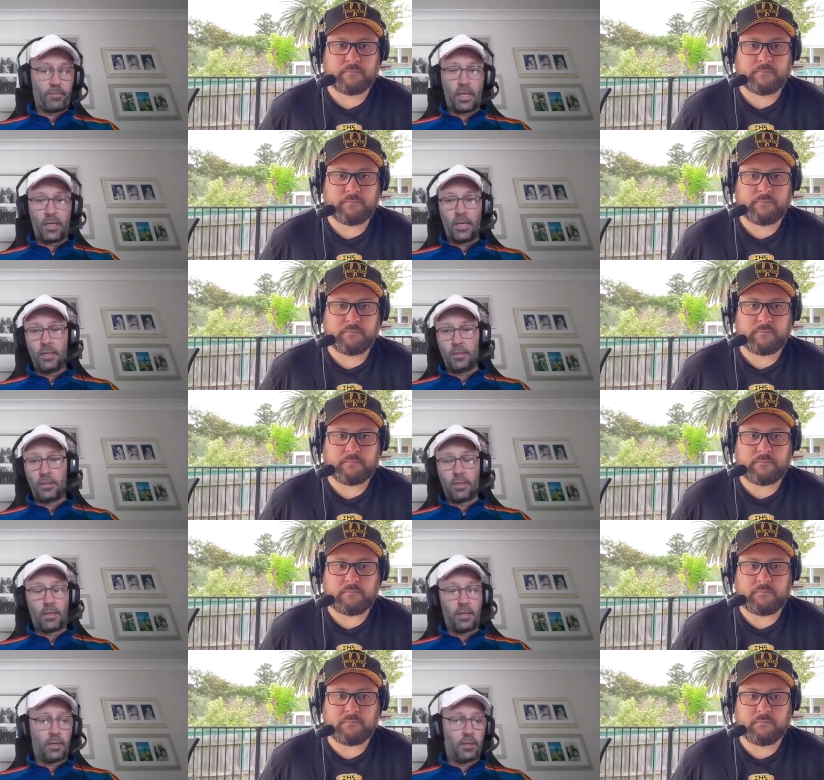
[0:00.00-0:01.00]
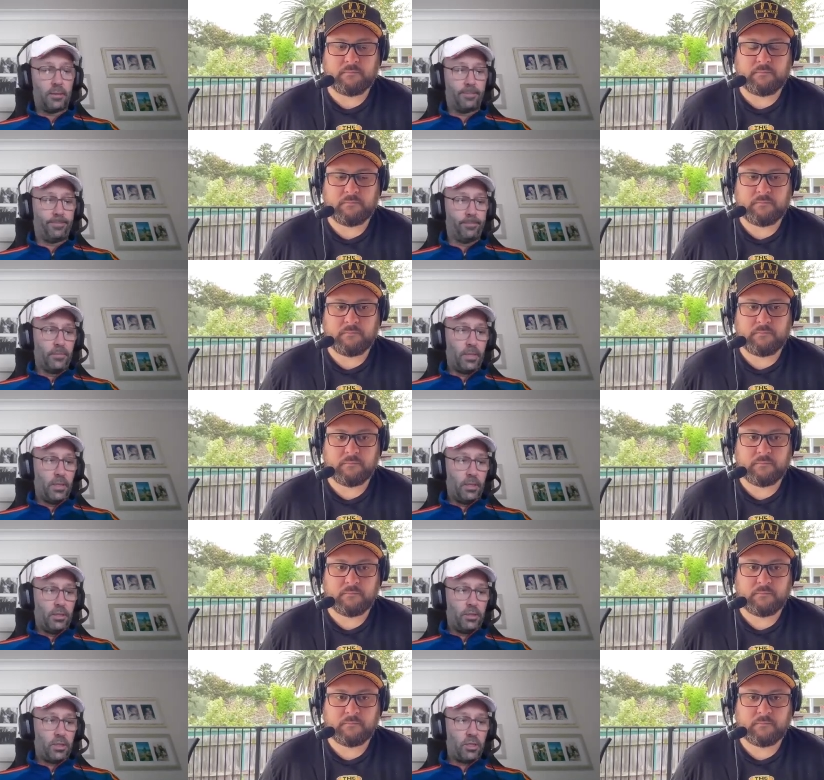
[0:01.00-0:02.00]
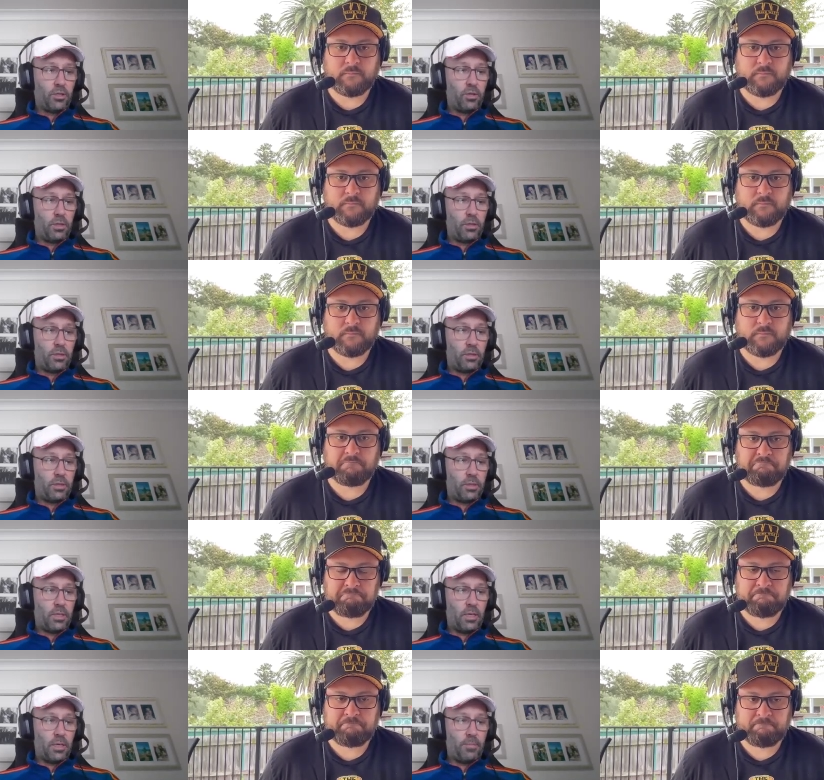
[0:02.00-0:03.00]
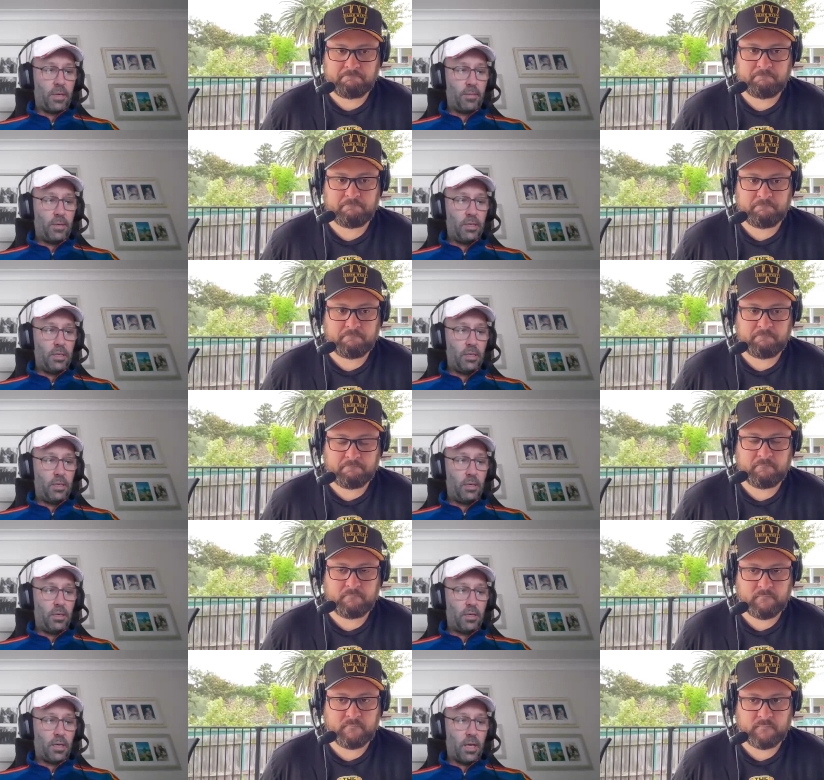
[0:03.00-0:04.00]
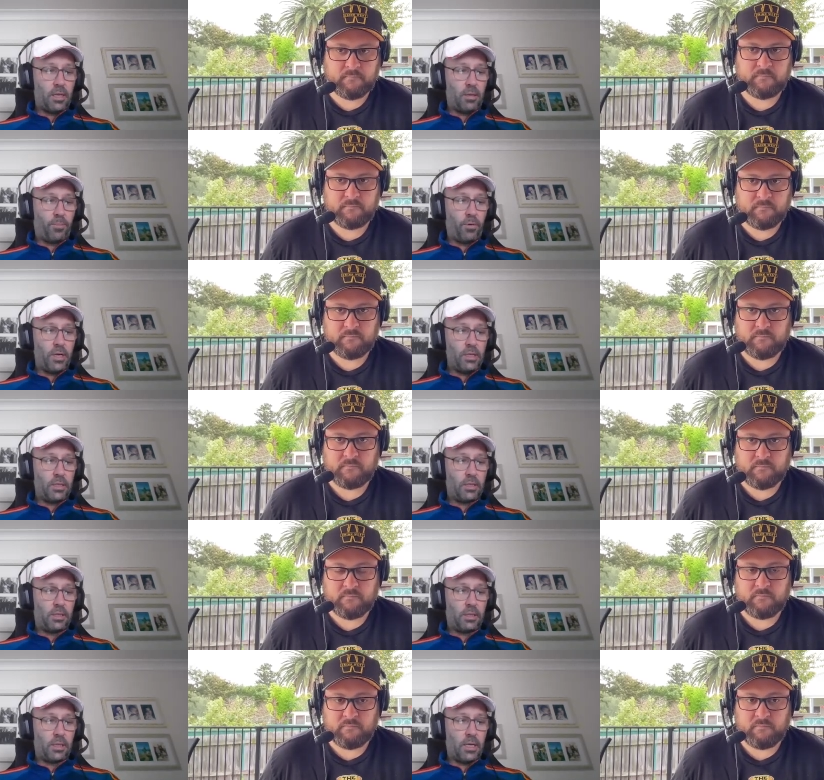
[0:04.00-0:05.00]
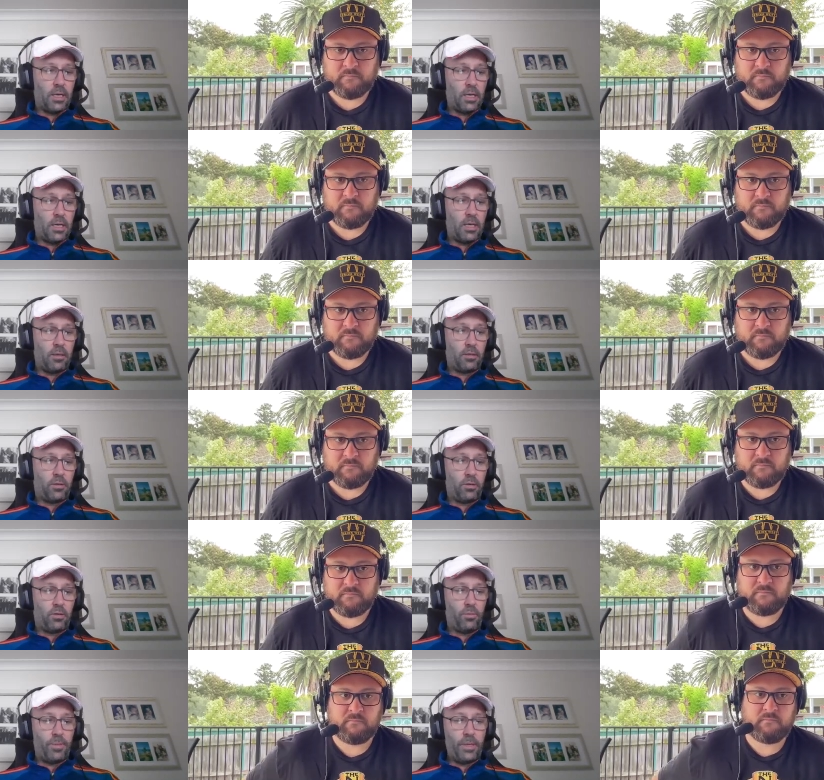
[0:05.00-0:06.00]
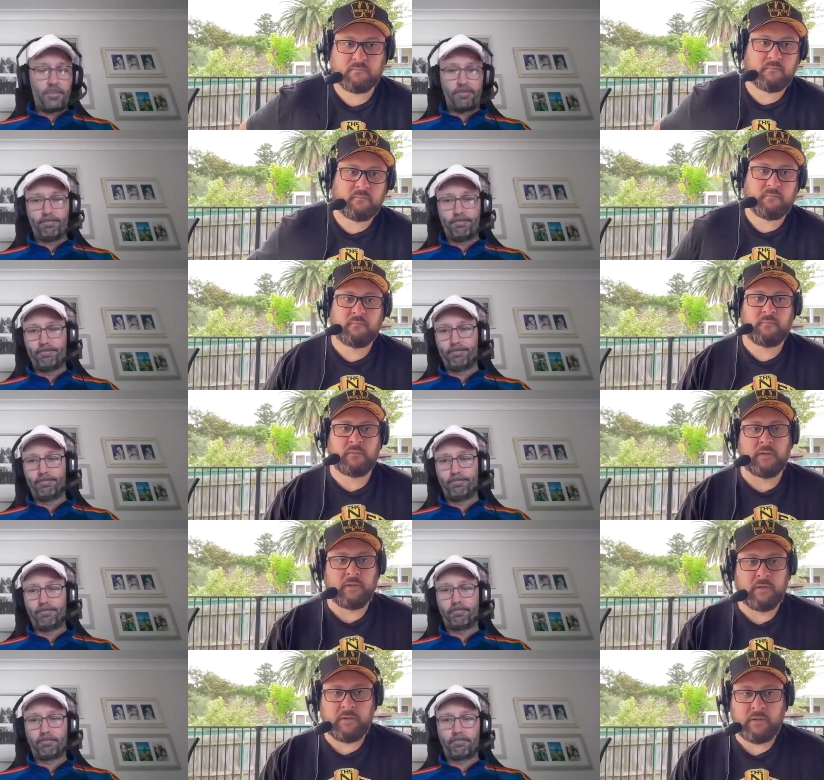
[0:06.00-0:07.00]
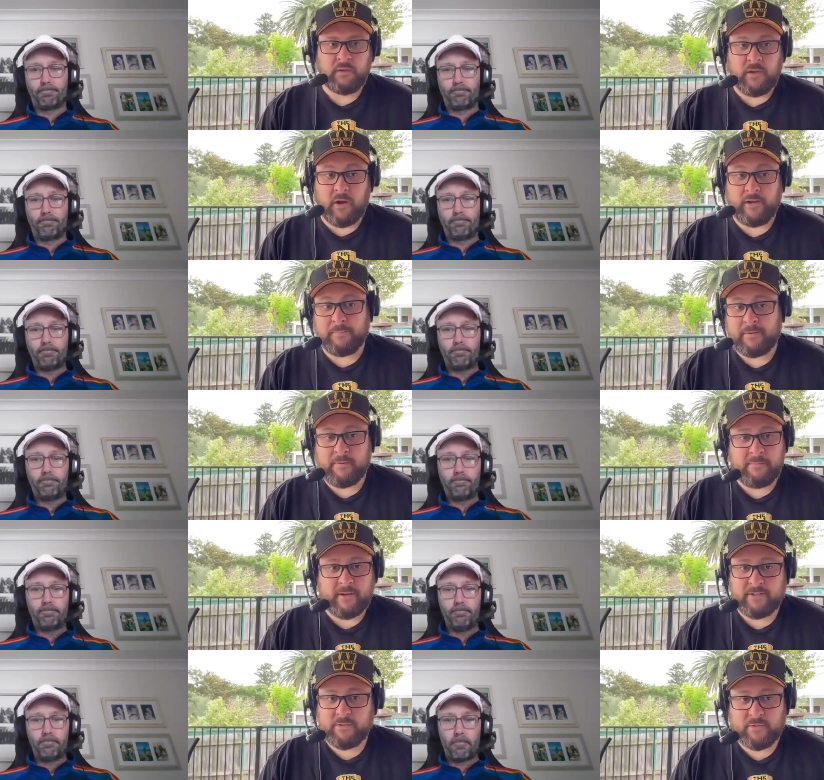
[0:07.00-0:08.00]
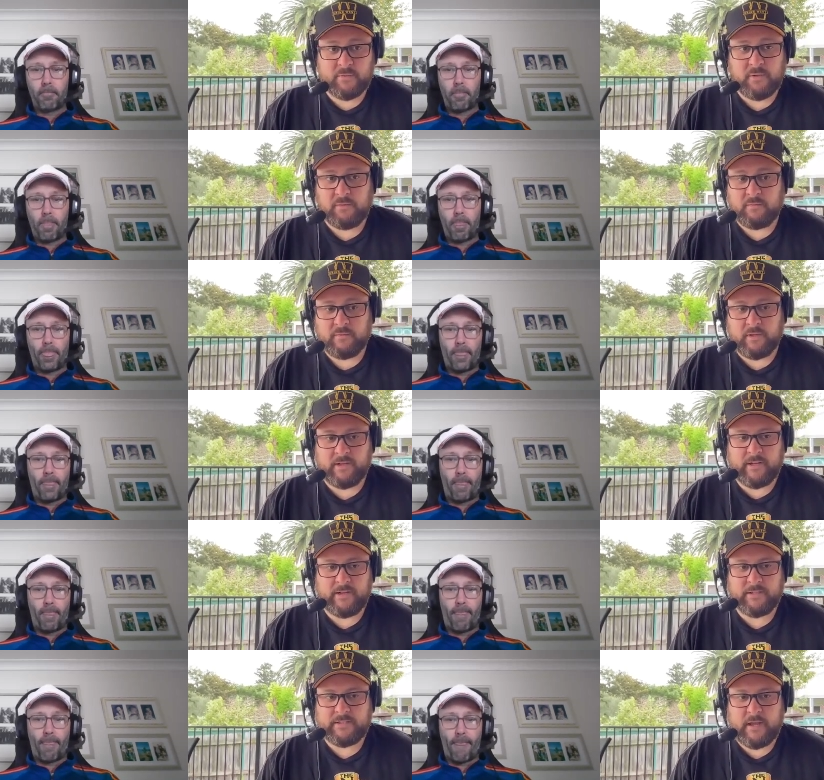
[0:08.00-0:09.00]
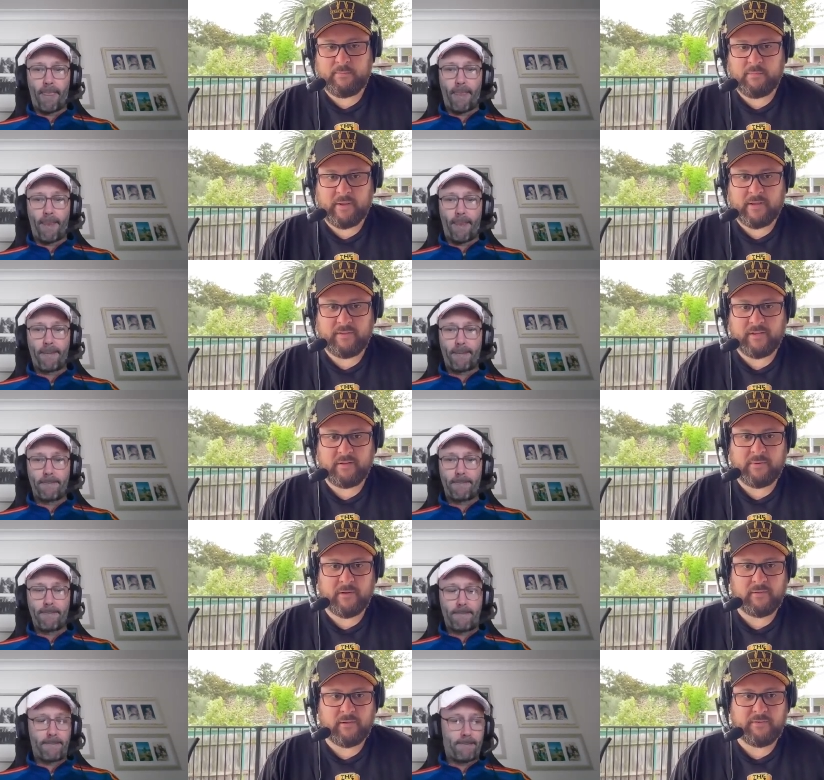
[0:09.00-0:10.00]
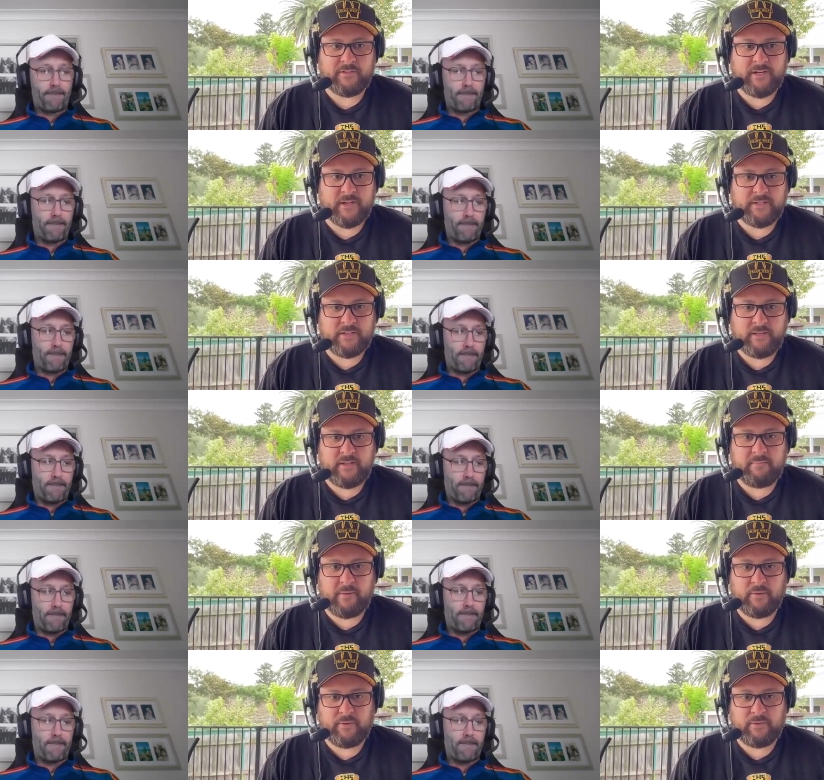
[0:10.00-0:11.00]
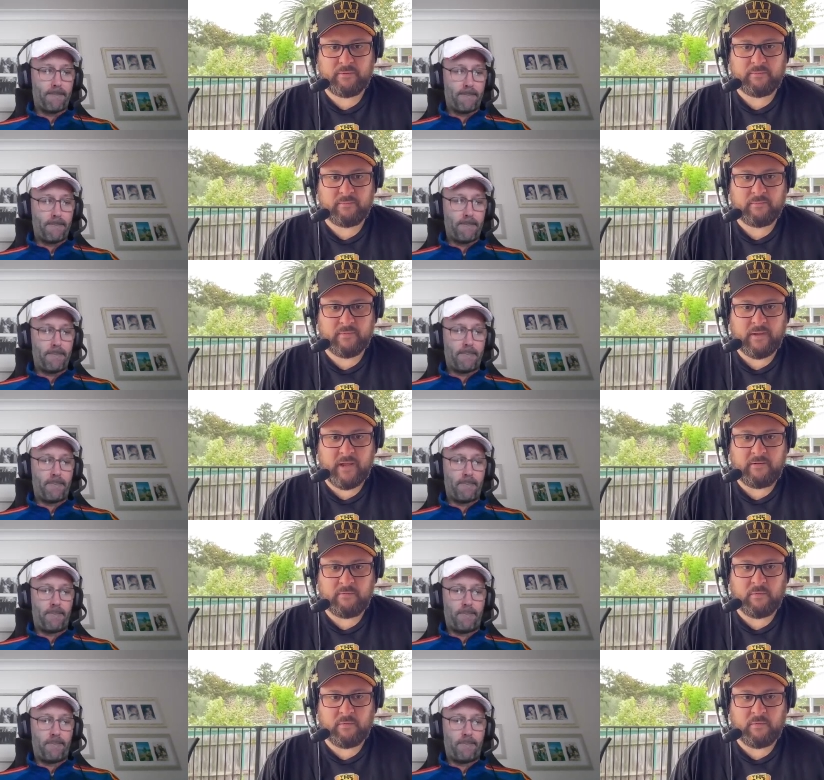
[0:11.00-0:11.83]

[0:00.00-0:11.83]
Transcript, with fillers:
Speaker 1: again, um, just got to uh, maybe at the price, uh, good
Speaker 2: bet. I kept coming back to it as well. It and the stablemate, I think, are both live chances here. They're both eight, well, one's